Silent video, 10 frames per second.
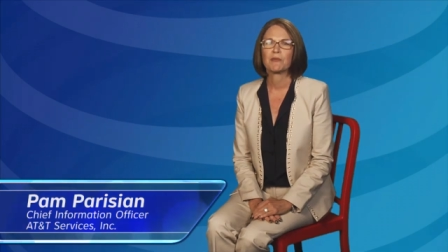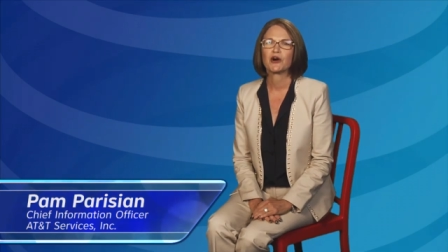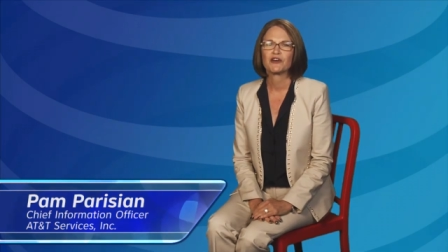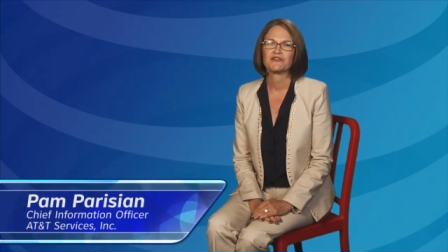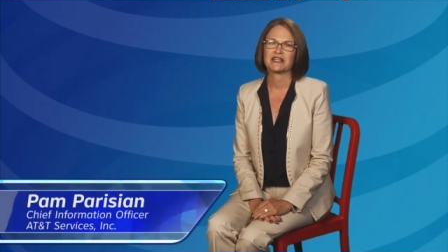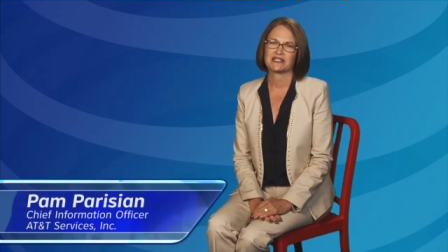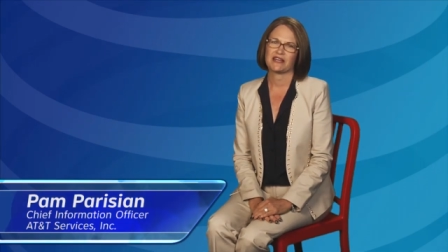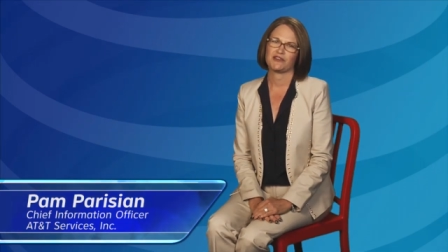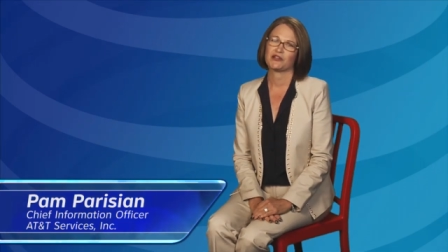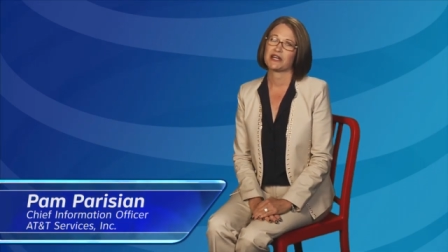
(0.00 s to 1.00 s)
perfect
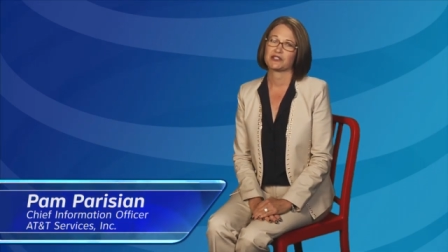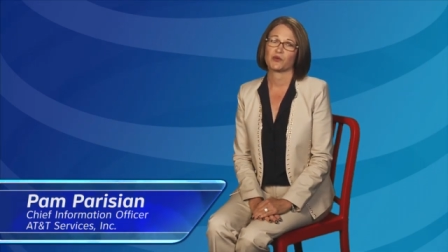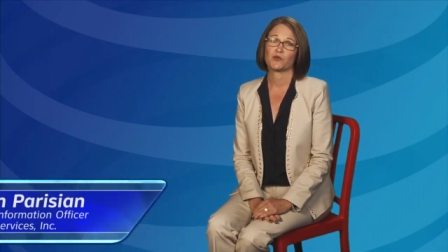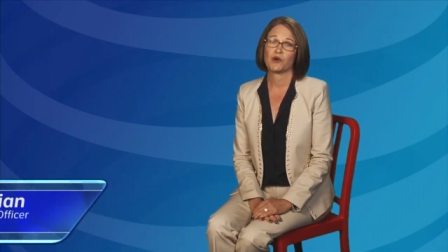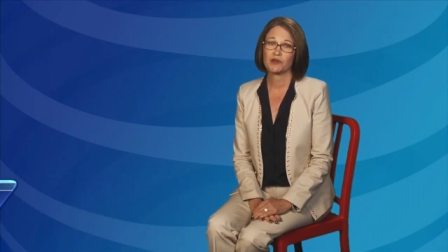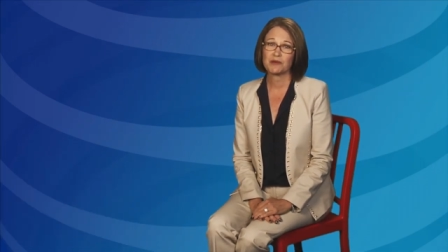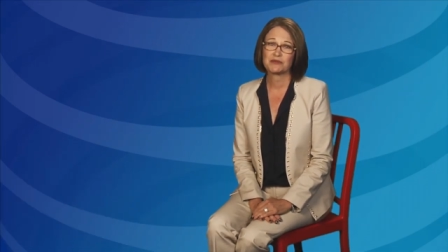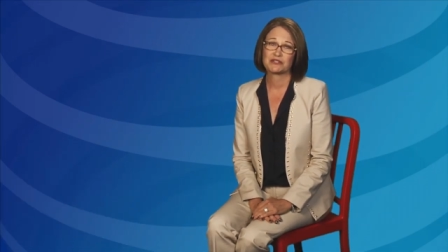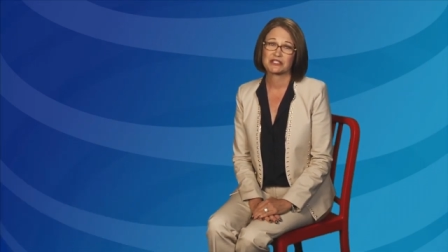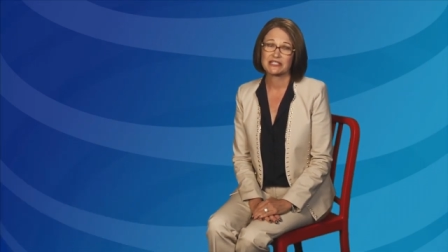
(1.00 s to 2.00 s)
if you like to roll up
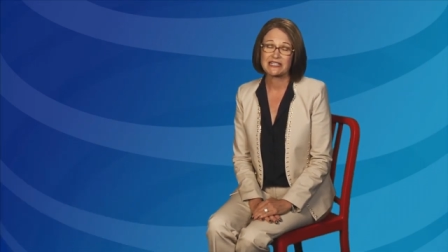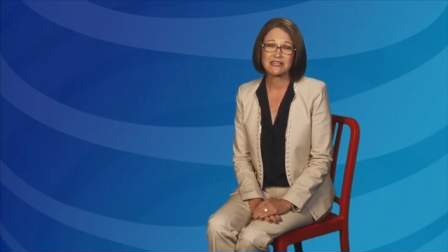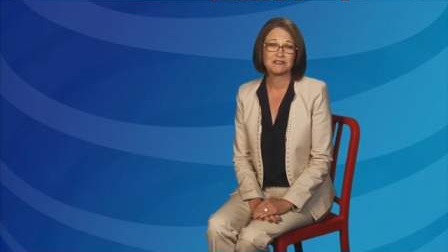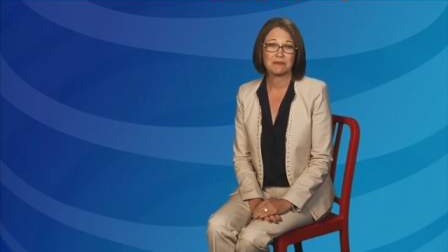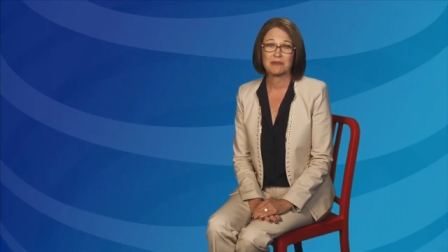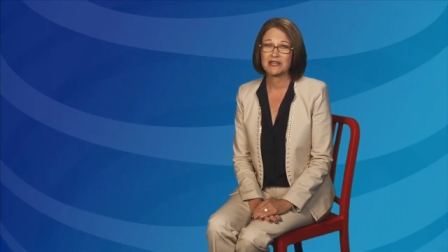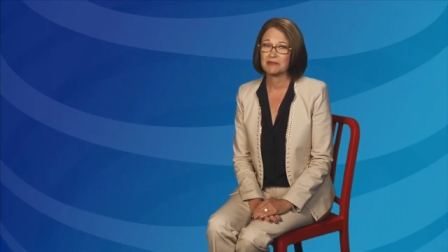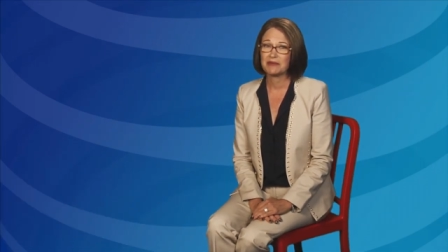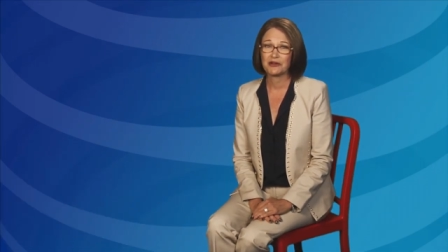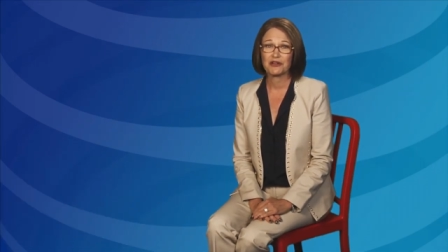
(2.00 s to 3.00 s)
your sleeves and be in the
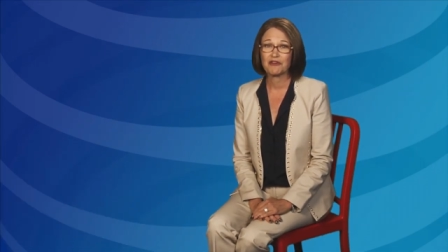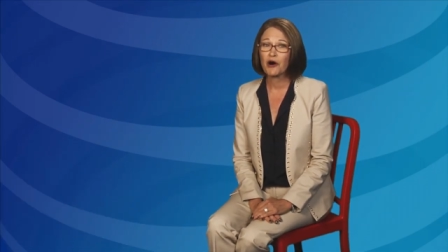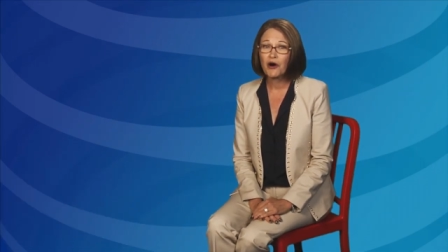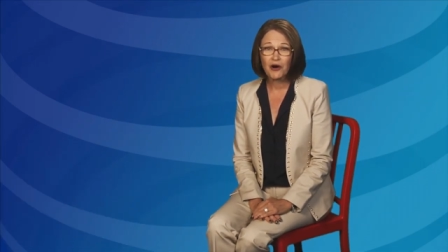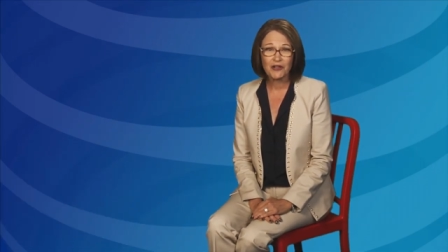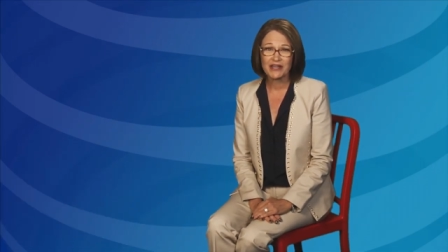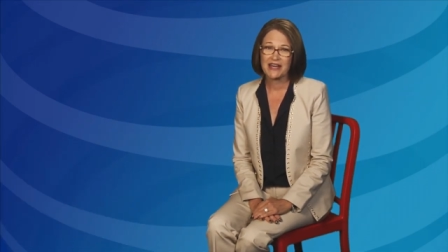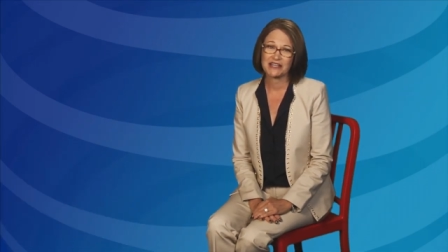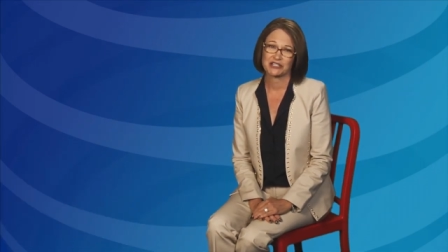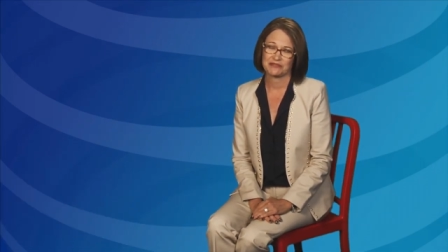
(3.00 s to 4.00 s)
middle of all the
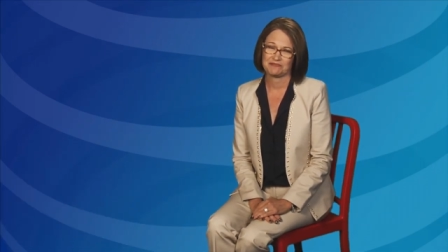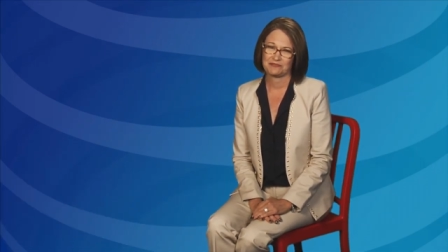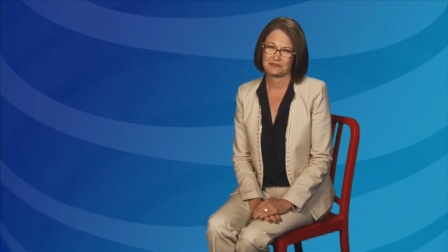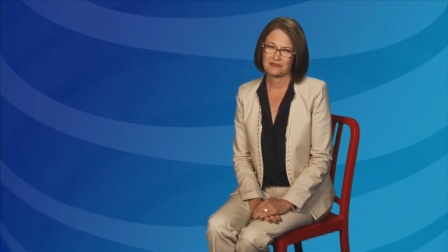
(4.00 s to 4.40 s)
action.